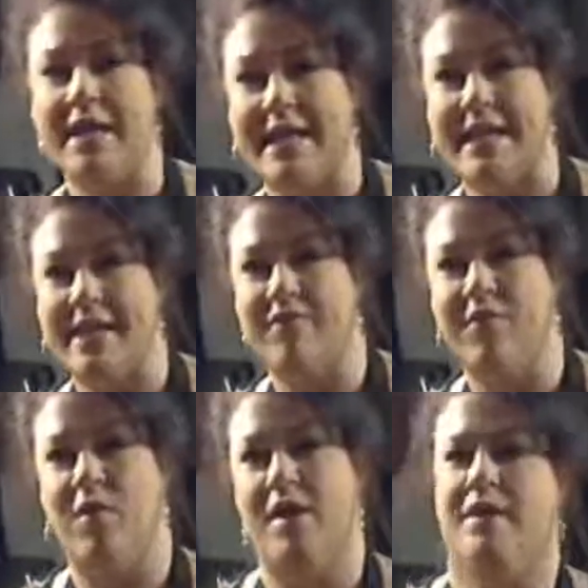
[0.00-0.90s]
morning,
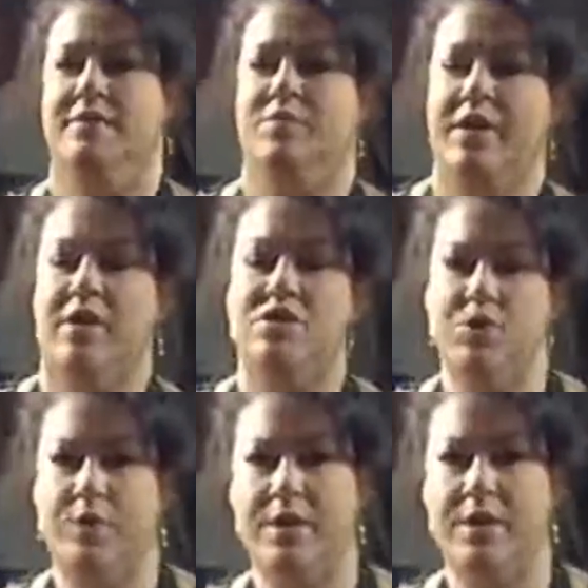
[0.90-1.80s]
everyone. We
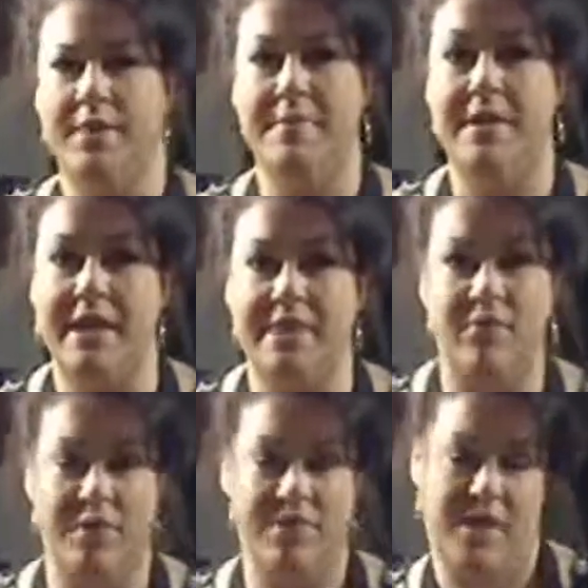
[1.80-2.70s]
are doing a
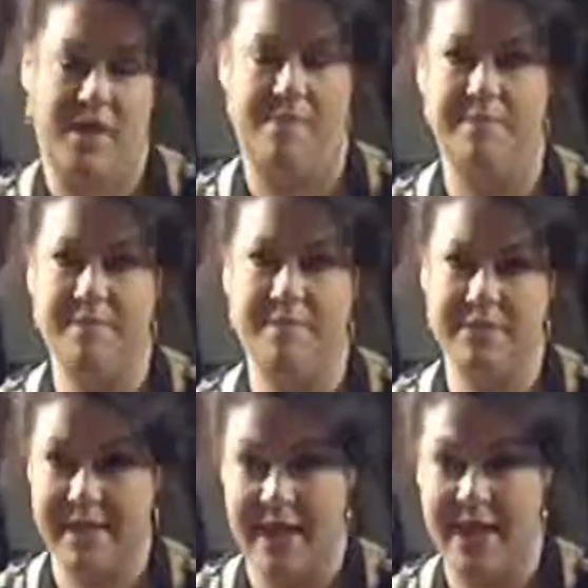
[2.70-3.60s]
medieval theme
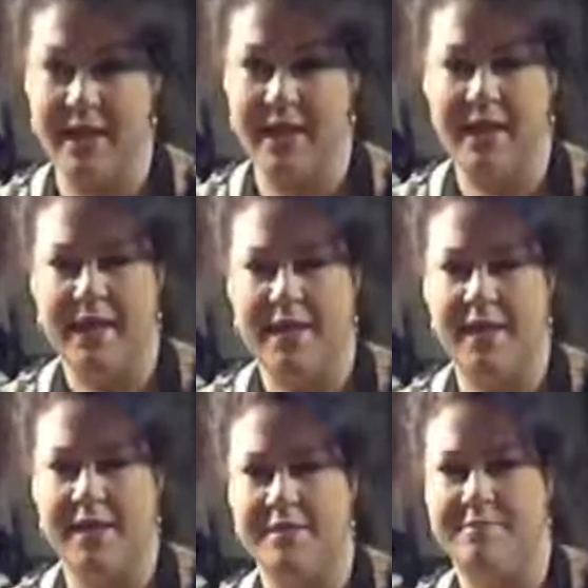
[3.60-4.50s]
today
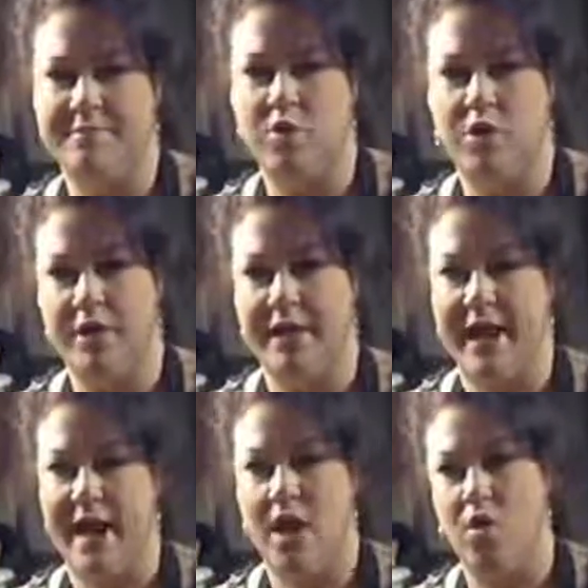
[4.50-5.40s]
on
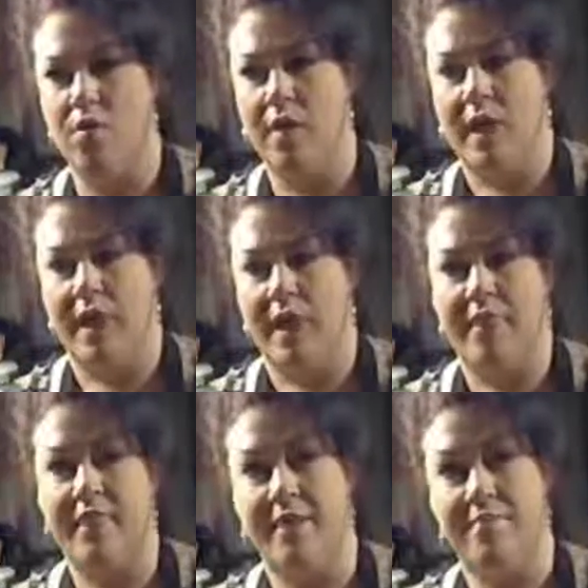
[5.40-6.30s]
how
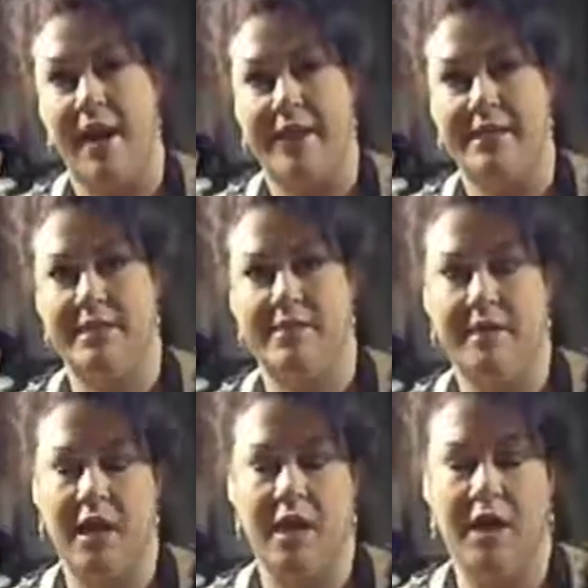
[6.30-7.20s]
they might
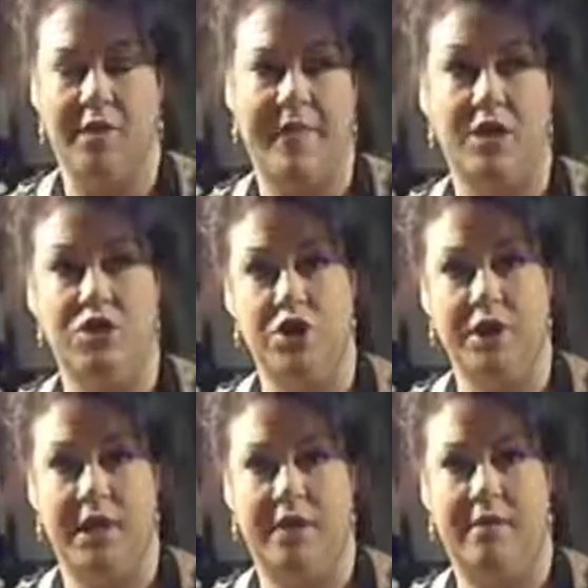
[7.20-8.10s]
make a
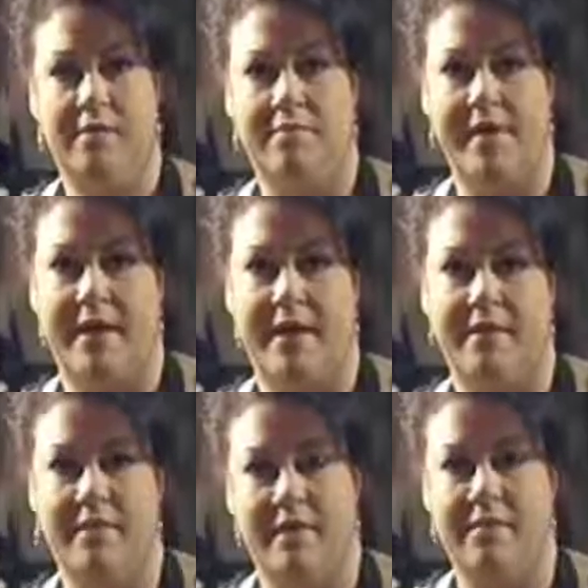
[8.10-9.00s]
turkey
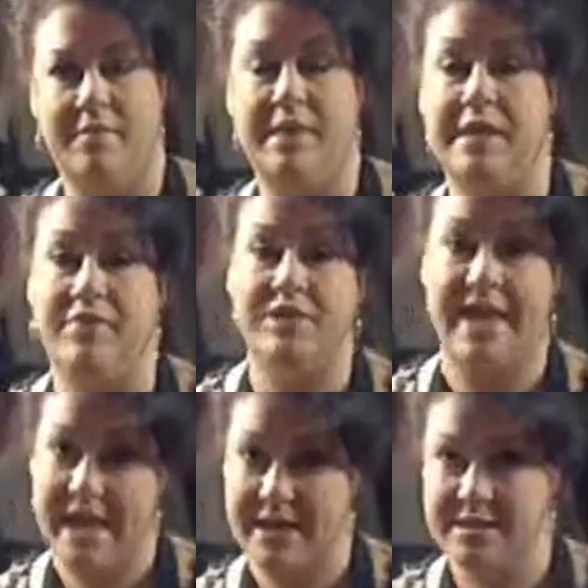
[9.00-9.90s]
back then in the
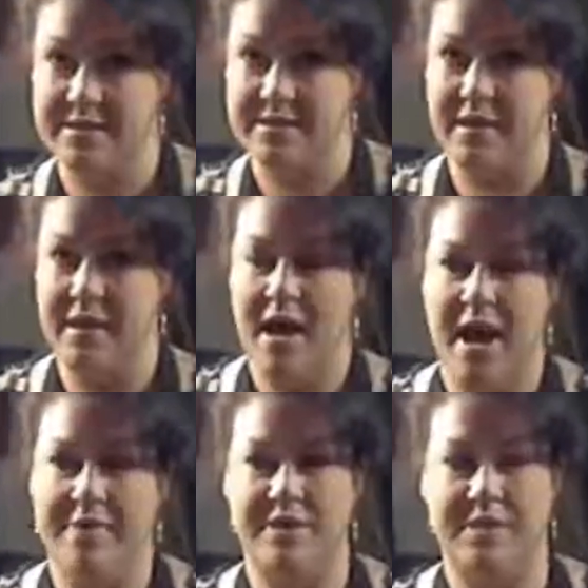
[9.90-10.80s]
medieval days.
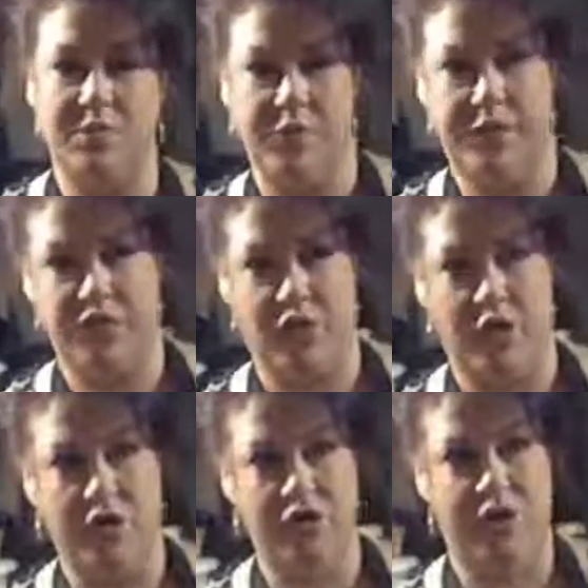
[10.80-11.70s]
I've done some
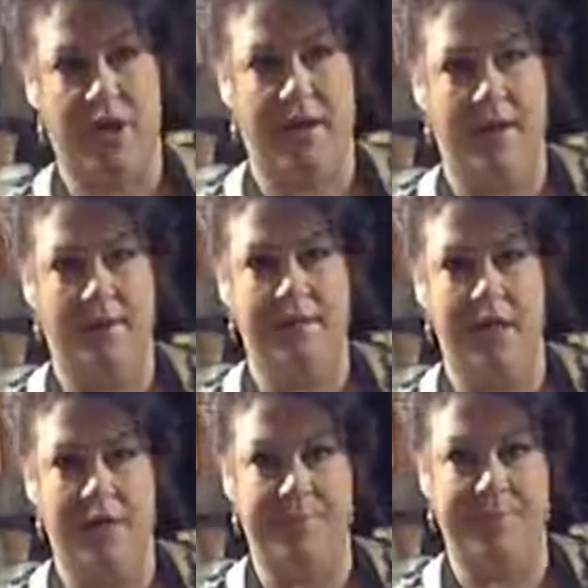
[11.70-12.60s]
research and
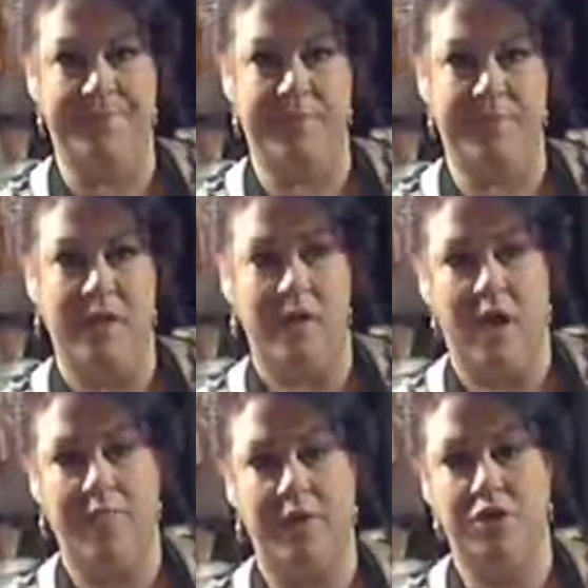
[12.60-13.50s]

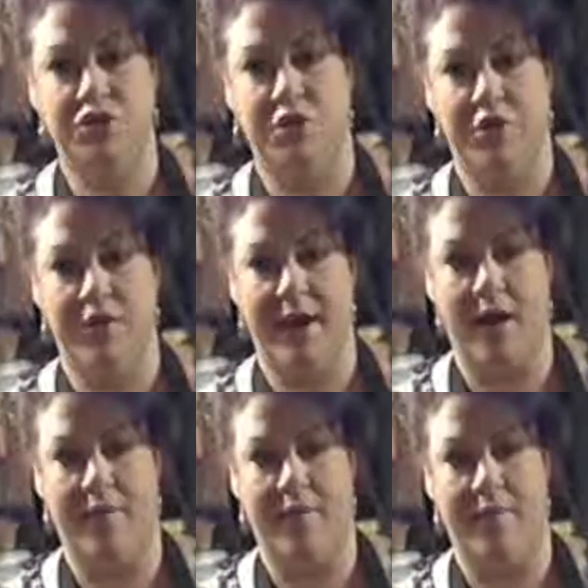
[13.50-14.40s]
I'm going to show you
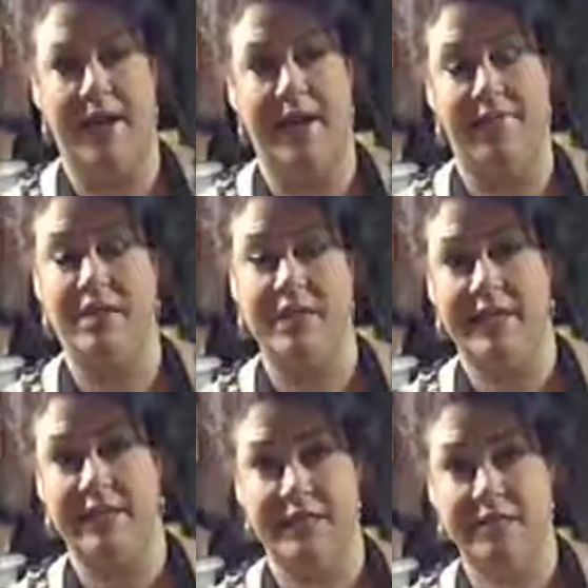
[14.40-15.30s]
how they might have
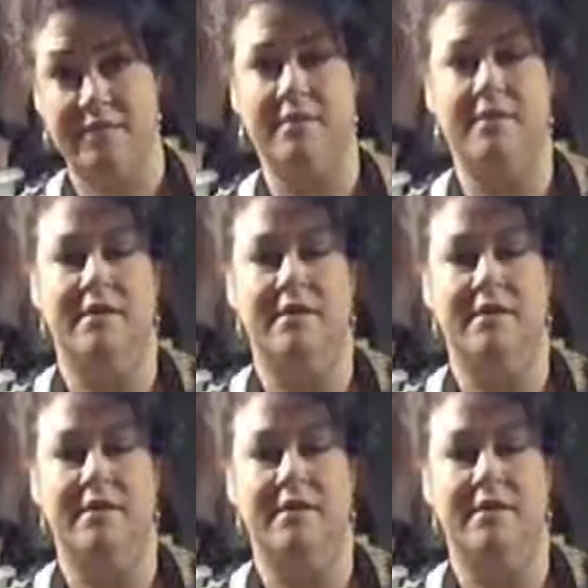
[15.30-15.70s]
cleaned it,